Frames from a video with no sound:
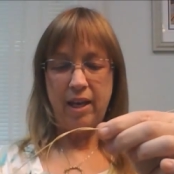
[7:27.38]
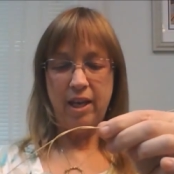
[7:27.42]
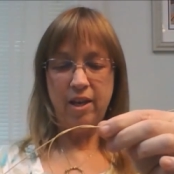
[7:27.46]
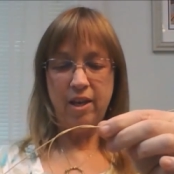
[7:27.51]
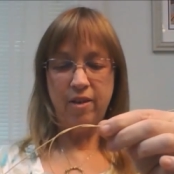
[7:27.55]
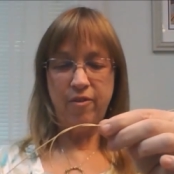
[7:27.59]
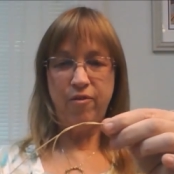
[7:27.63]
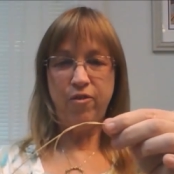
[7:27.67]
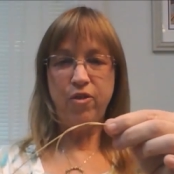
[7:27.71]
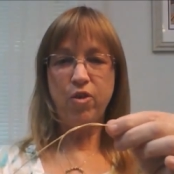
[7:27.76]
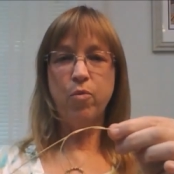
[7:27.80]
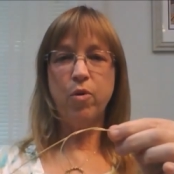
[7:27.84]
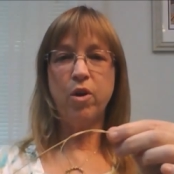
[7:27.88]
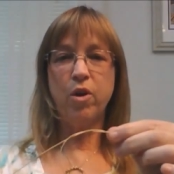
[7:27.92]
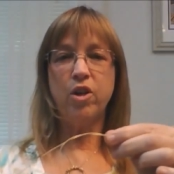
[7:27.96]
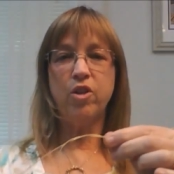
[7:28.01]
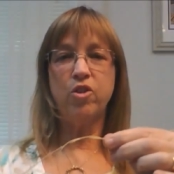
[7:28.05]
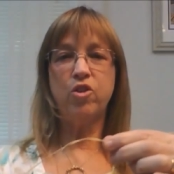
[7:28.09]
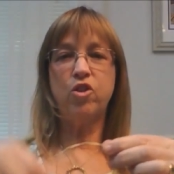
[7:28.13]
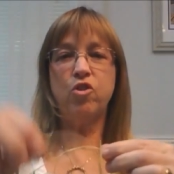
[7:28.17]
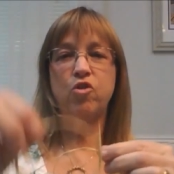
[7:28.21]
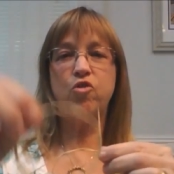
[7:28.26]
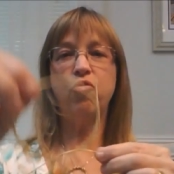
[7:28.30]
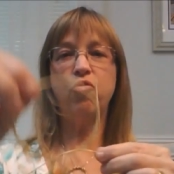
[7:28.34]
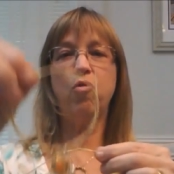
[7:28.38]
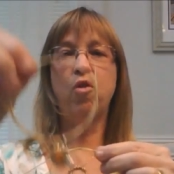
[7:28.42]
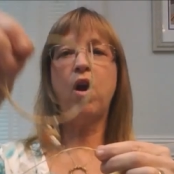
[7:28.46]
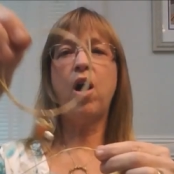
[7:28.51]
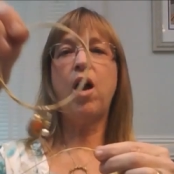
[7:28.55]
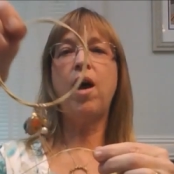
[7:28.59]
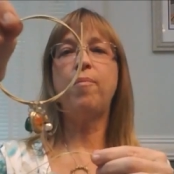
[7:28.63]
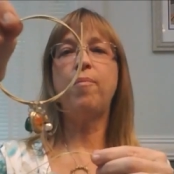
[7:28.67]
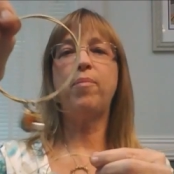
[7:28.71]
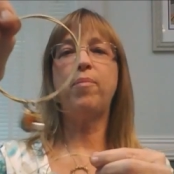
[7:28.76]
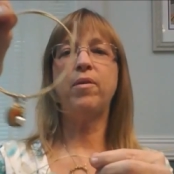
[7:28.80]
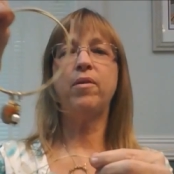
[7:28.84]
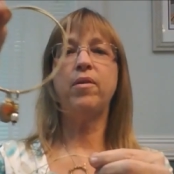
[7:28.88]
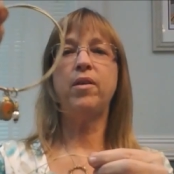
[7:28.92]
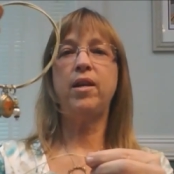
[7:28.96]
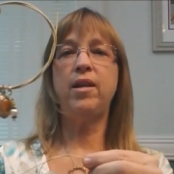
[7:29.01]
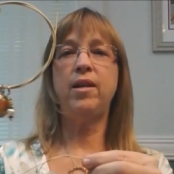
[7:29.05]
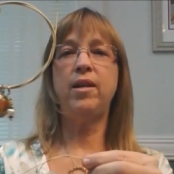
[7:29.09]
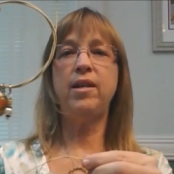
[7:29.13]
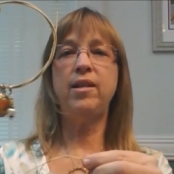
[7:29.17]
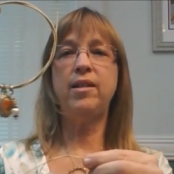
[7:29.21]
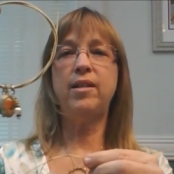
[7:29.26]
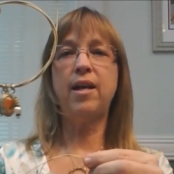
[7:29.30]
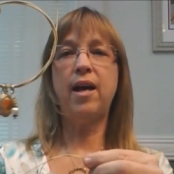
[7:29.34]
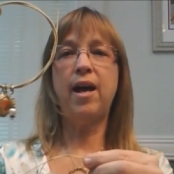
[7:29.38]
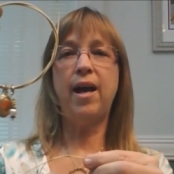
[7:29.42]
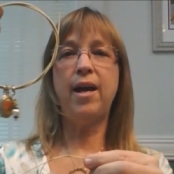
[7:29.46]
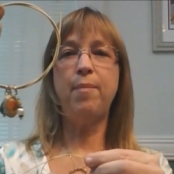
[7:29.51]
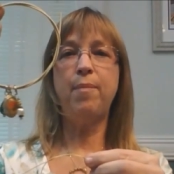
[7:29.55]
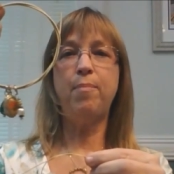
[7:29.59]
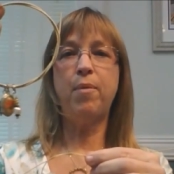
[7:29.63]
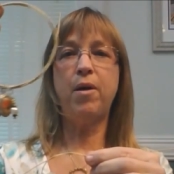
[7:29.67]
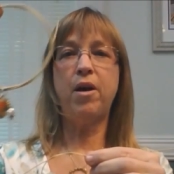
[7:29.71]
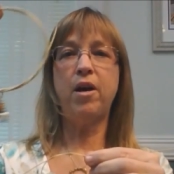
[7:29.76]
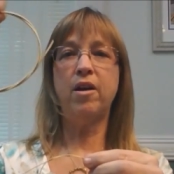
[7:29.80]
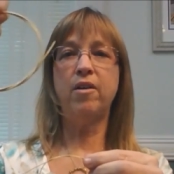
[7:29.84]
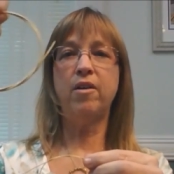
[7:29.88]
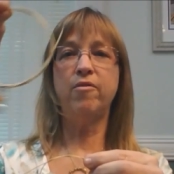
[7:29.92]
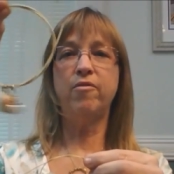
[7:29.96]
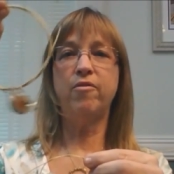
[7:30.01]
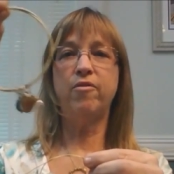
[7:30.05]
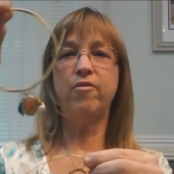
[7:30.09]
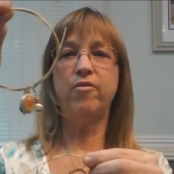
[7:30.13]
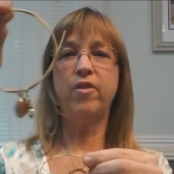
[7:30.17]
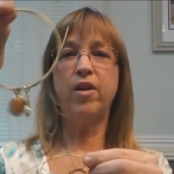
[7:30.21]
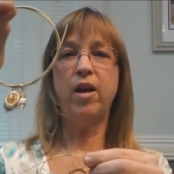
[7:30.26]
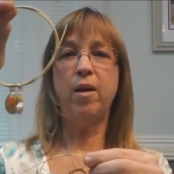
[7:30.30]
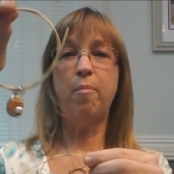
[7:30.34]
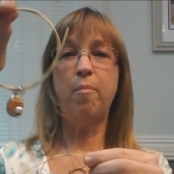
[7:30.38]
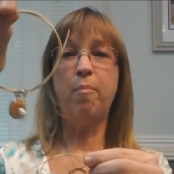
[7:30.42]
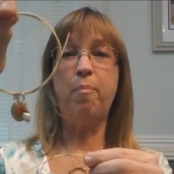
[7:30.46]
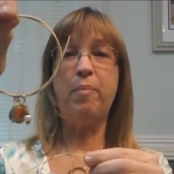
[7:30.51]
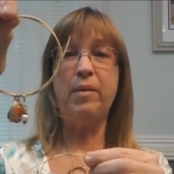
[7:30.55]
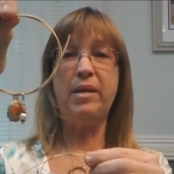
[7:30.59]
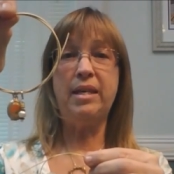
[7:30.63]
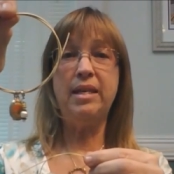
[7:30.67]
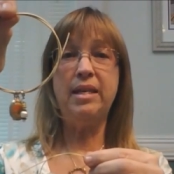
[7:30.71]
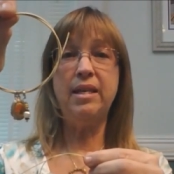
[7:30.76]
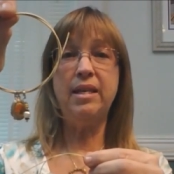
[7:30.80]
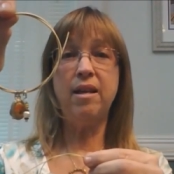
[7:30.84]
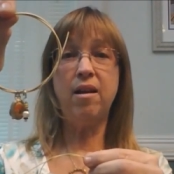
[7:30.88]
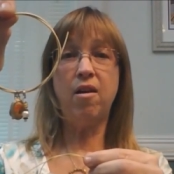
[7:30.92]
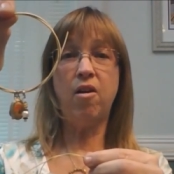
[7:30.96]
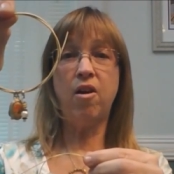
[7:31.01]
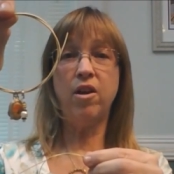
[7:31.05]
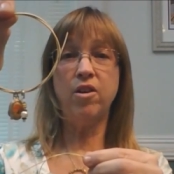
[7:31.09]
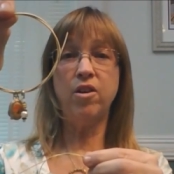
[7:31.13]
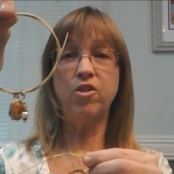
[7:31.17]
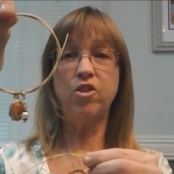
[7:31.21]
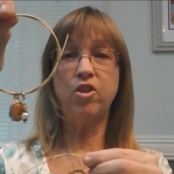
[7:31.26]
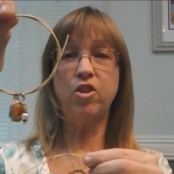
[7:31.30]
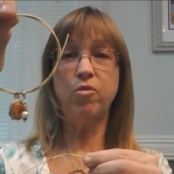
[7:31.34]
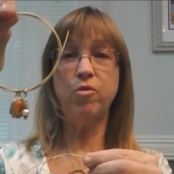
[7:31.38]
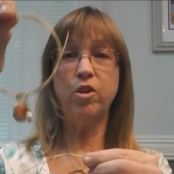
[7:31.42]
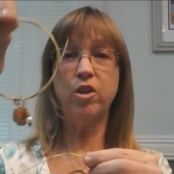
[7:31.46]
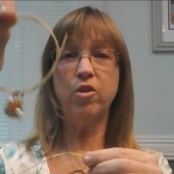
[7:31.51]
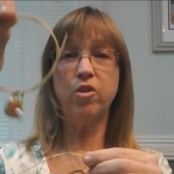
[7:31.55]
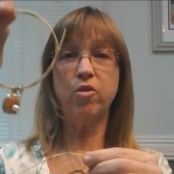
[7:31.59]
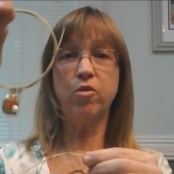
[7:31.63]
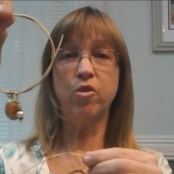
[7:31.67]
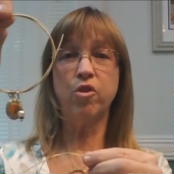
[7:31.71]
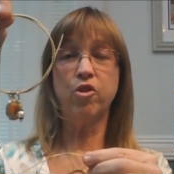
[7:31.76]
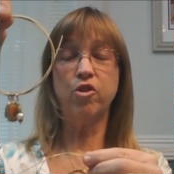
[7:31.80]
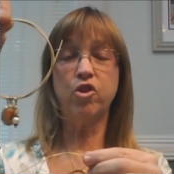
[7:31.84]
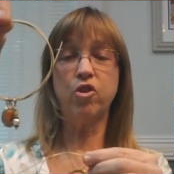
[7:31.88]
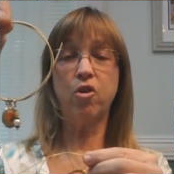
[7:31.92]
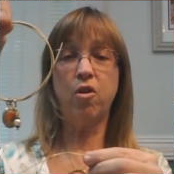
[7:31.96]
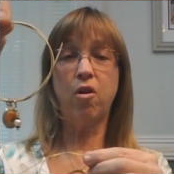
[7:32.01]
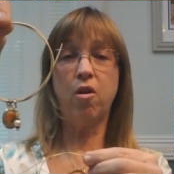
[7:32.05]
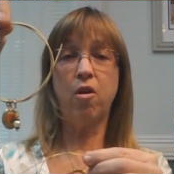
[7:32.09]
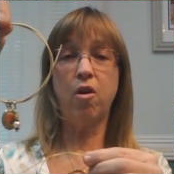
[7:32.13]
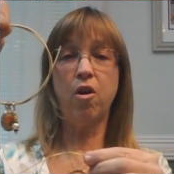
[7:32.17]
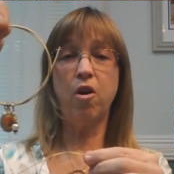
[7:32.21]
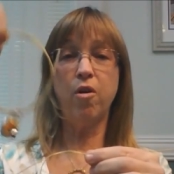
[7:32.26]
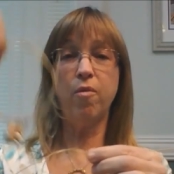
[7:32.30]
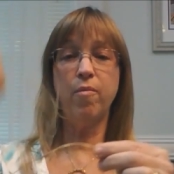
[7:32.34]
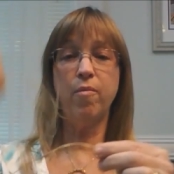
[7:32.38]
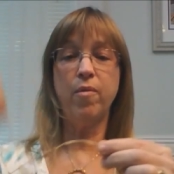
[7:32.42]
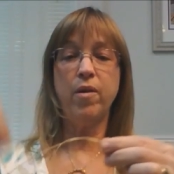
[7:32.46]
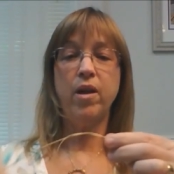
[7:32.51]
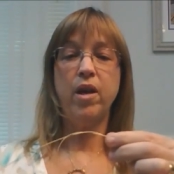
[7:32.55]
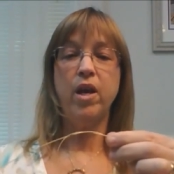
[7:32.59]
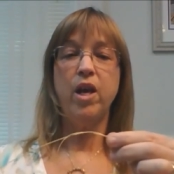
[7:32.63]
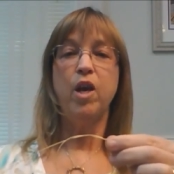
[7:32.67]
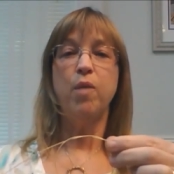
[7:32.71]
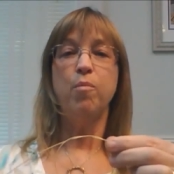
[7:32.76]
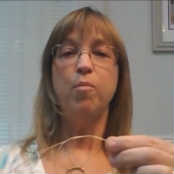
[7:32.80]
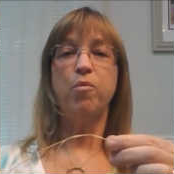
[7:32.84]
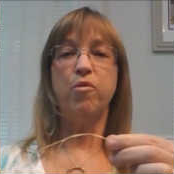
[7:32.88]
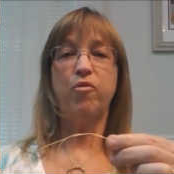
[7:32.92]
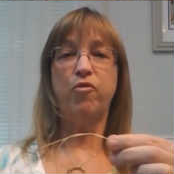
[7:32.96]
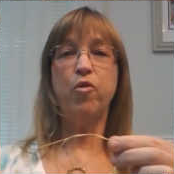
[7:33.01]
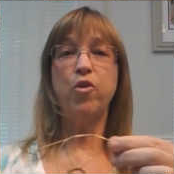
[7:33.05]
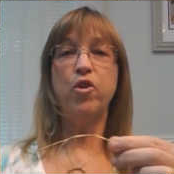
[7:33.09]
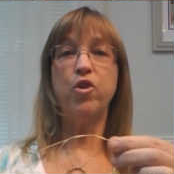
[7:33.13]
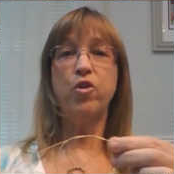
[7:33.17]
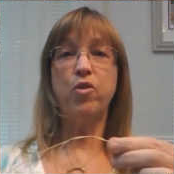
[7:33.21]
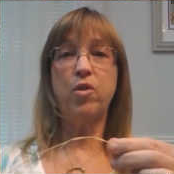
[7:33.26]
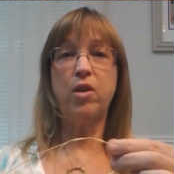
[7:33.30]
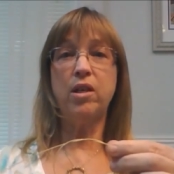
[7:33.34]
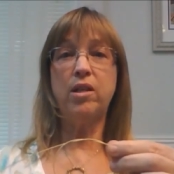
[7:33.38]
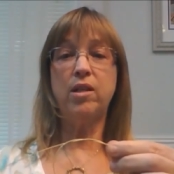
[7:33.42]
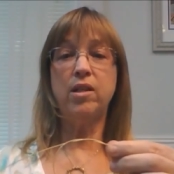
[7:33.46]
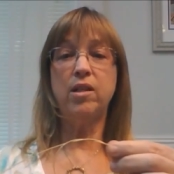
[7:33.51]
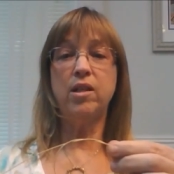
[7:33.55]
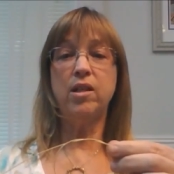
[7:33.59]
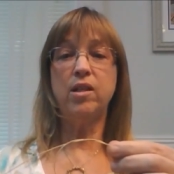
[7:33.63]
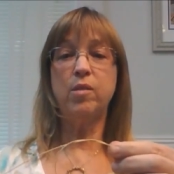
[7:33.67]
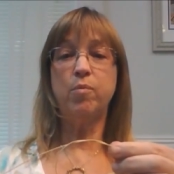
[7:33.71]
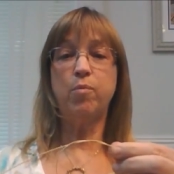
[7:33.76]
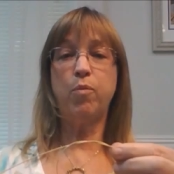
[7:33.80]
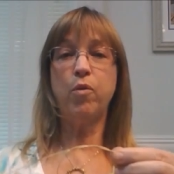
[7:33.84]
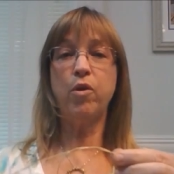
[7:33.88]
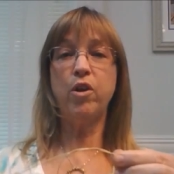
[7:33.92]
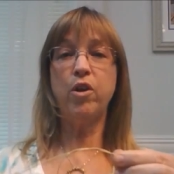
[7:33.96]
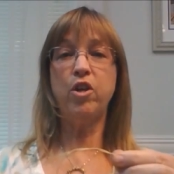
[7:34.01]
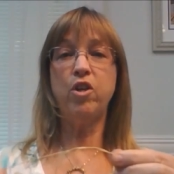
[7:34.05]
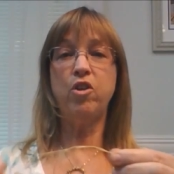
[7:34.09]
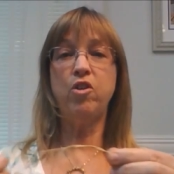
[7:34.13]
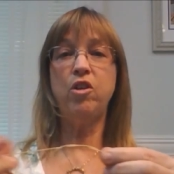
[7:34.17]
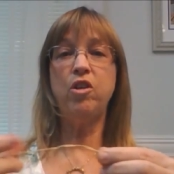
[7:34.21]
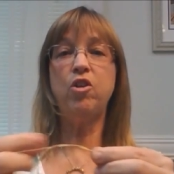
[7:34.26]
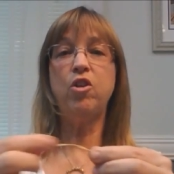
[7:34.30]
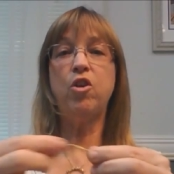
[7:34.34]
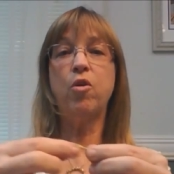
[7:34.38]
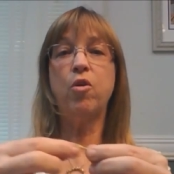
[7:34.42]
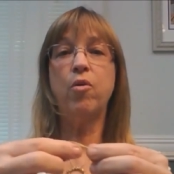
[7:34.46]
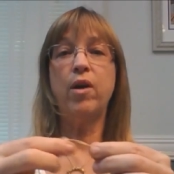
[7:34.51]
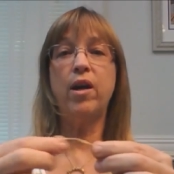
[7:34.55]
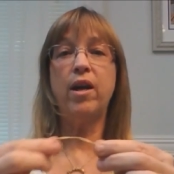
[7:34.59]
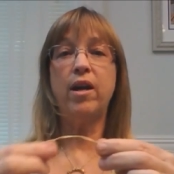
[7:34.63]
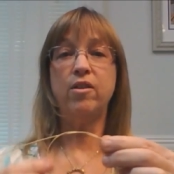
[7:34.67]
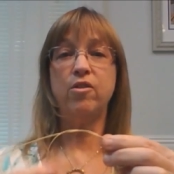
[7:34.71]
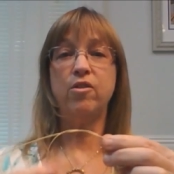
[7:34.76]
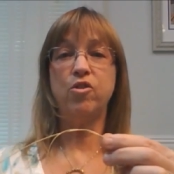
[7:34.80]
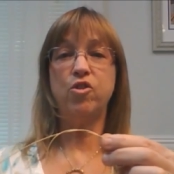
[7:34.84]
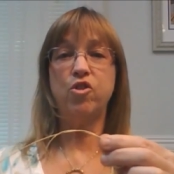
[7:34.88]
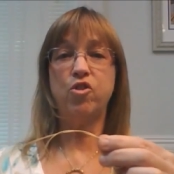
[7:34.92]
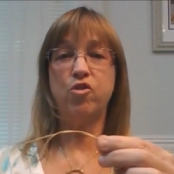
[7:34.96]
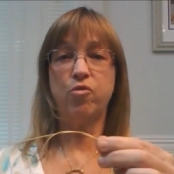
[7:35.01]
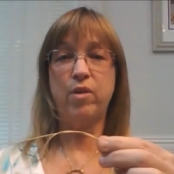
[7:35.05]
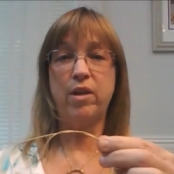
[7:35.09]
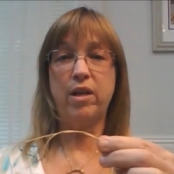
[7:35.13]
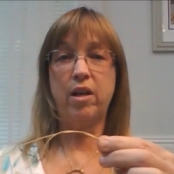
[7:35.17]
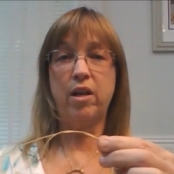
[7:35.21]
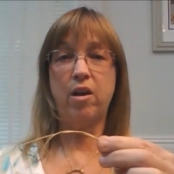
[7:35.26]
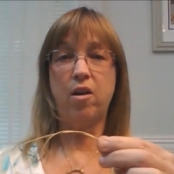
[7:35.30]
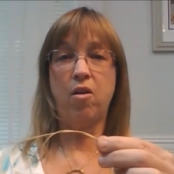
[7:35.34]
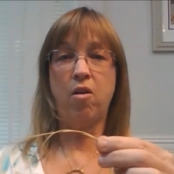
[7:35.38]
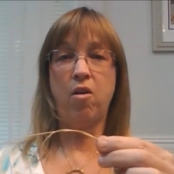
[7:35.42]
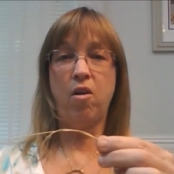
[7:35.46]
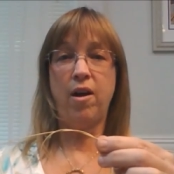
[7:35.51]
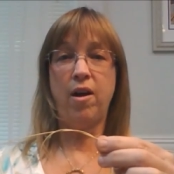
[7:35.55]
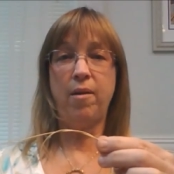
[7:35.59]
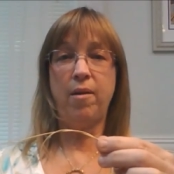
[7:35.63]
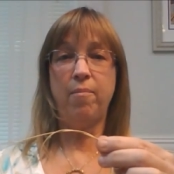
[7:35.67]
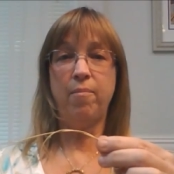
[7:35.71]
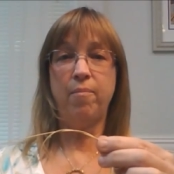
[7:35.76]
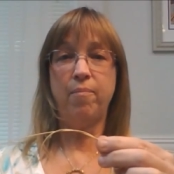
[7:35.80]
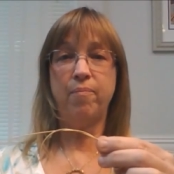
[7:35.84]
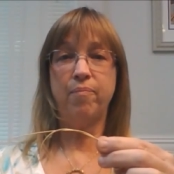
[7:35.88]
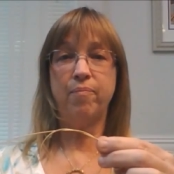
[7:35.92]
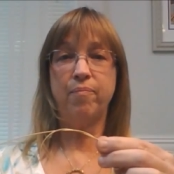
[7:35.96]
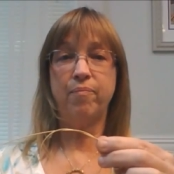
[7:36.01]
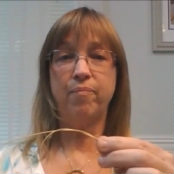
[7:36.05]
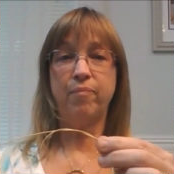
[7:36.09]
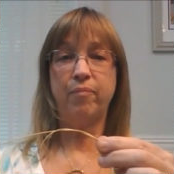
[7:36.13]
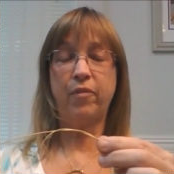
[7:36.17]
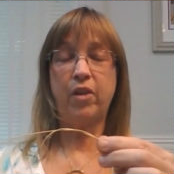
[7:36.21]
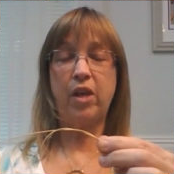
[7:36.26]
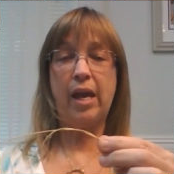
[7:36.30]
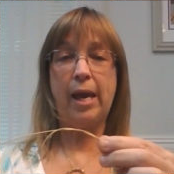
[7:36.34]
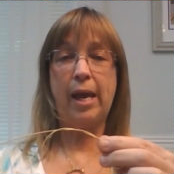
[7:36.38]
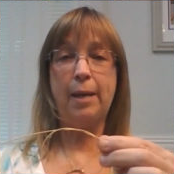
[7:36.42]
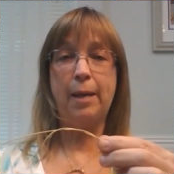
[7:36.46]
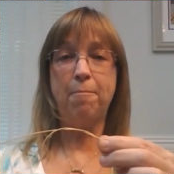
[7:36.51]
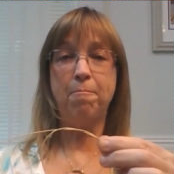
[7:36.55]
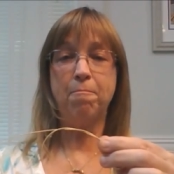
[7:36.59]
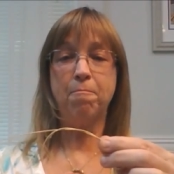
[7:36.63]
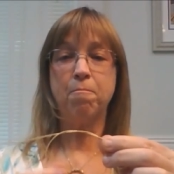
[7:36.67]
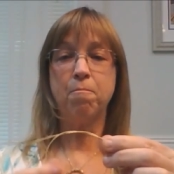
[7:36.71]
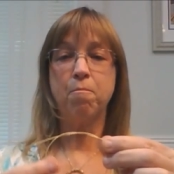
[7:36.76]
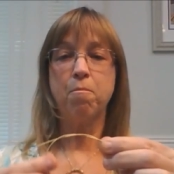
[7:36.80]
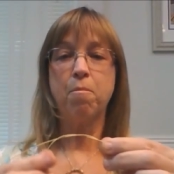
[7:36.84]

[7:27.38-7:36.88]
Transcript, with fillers: if you want to drop any type of a bead onto it or a charm, before you get to this point, you need to go ahead and string it on, okay?